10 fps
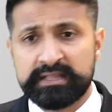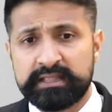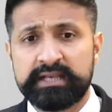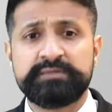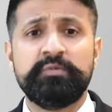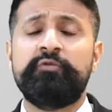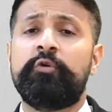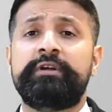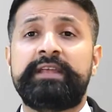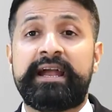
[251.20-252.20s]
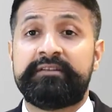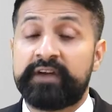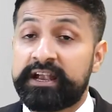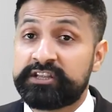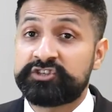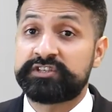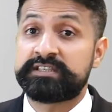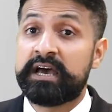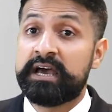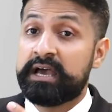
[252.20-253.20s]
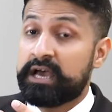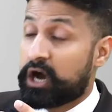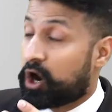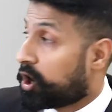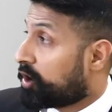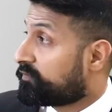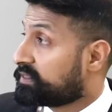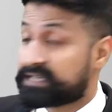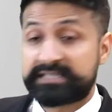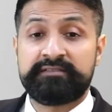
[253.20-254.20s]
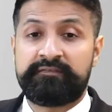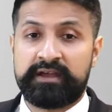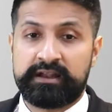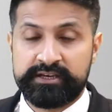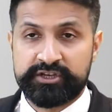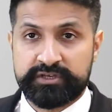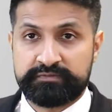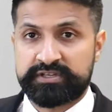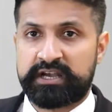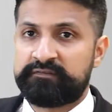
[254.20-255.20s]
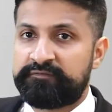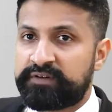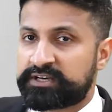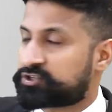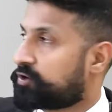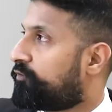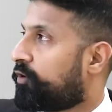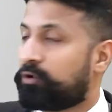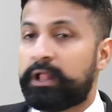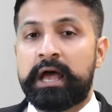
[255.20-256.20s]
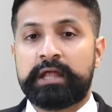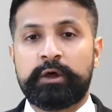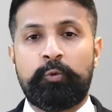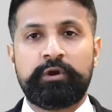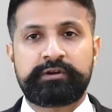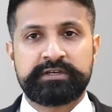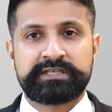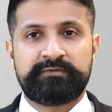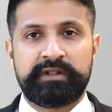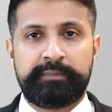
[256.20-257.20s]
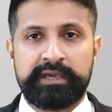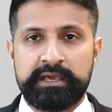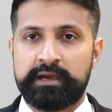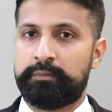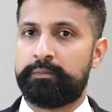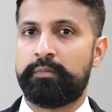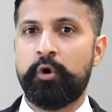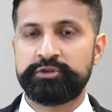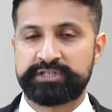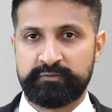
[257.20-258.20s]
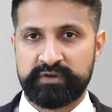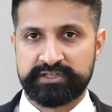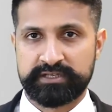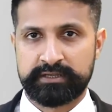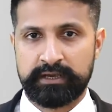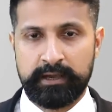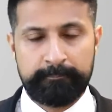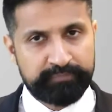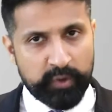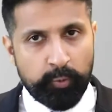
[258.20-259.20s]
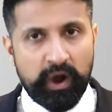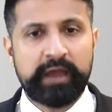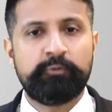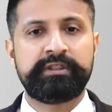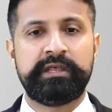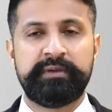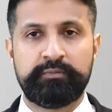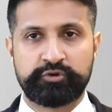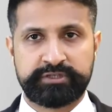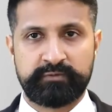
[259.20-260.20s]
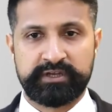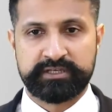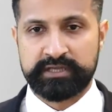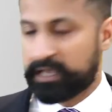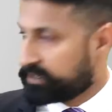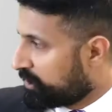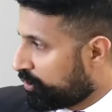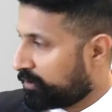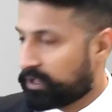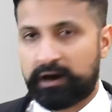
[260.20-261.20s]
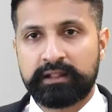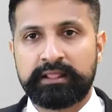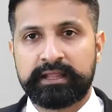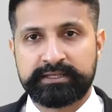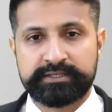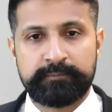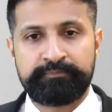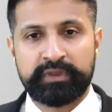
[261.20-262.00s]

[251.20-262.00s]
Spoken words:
Let's move over the advantages of Laissez-Faire Leadership Style. First of all, the workers will be motivated. Why would they be motivated? They all are linked.